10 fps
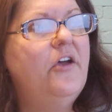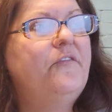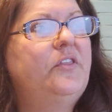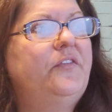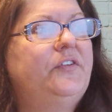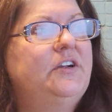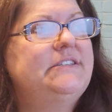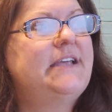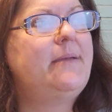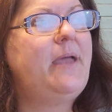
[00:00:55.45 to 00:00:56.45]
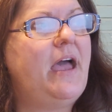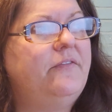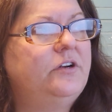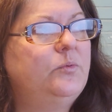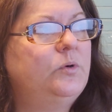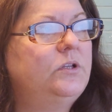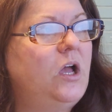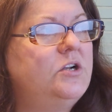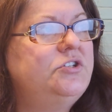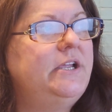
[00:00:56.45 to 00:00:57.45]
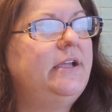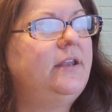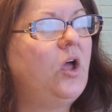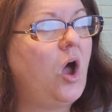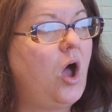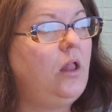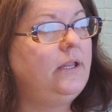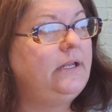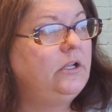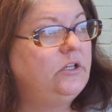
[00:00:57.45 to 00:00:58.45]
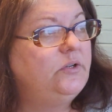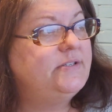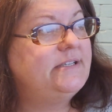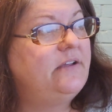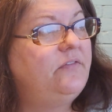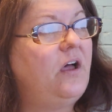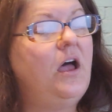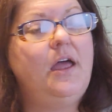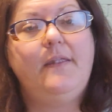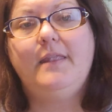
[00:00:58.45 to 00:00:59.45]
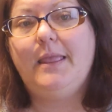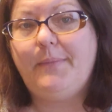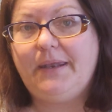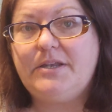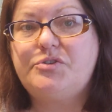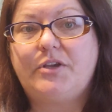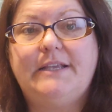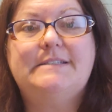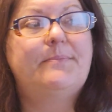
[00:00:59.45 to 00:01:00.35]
For the first time ever, we're launching an all-inclusive unlimited drinks